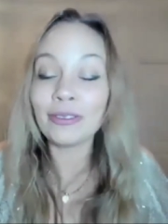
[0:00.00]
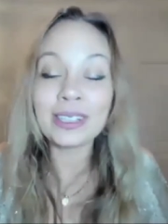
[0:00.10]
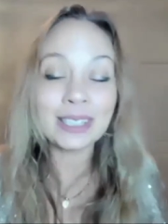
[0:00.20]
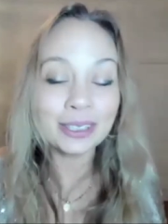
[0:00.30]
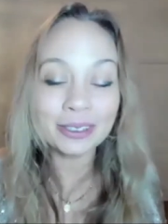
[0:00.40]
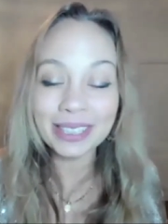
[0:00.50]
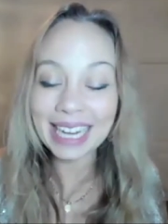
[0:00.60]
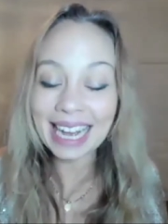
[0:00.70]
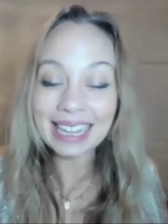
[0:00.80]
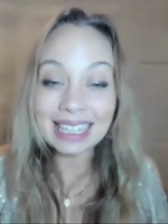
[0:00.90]
physical
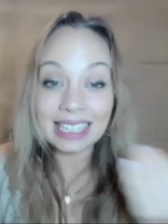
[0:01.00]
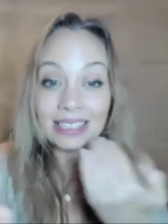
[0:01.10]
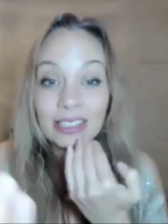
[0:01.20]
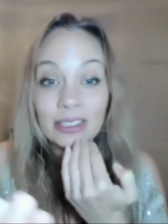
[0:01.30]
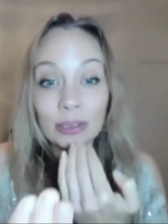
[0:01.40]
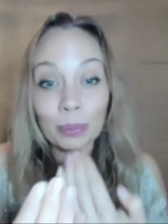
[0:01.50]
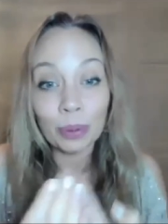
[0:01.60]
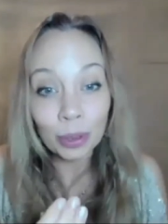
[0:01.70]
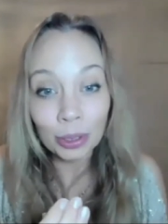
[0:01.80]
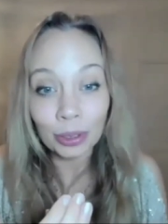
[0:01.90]
reality to
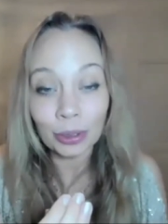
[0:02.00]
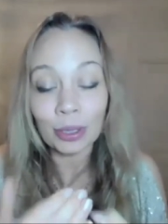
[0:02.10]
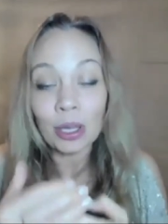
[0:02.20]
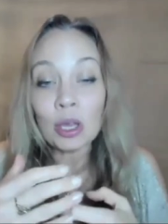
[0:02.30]
support you.